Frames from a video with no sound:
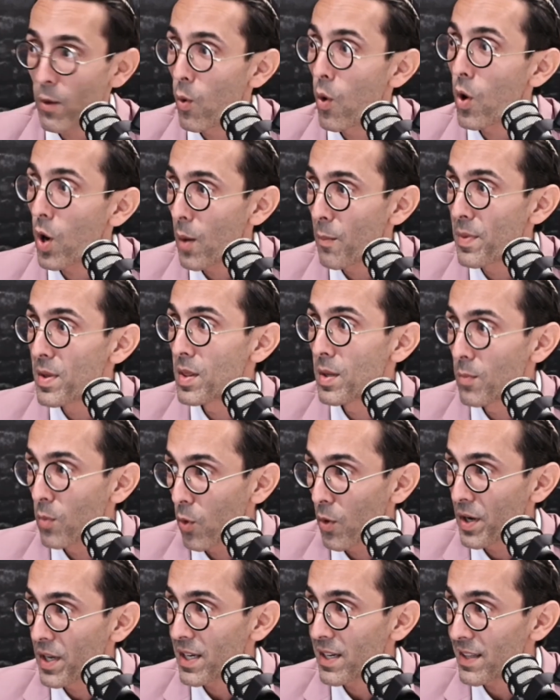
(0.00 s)
woke up in the
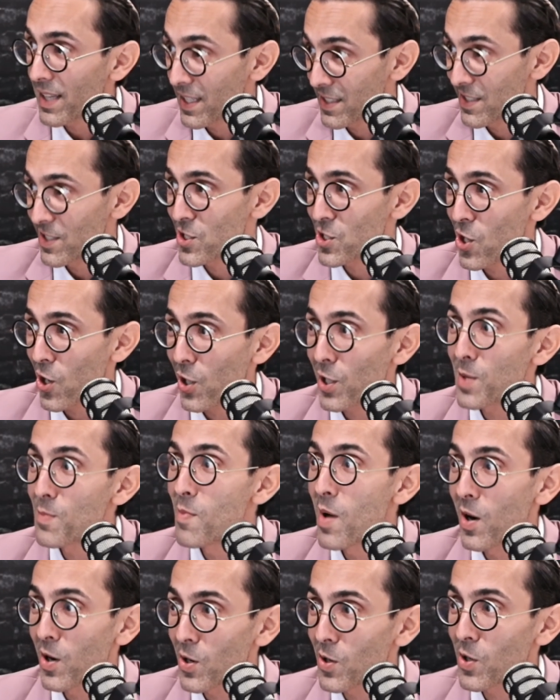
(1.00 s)
morning. That's a Charlie
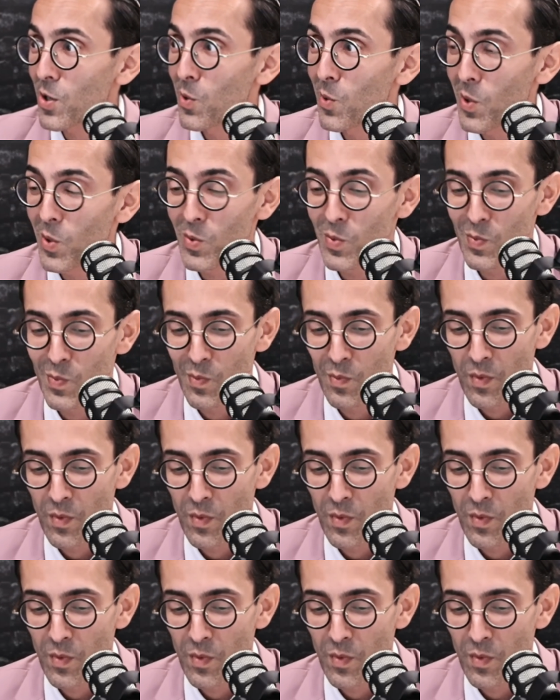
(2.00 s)
Munger quote,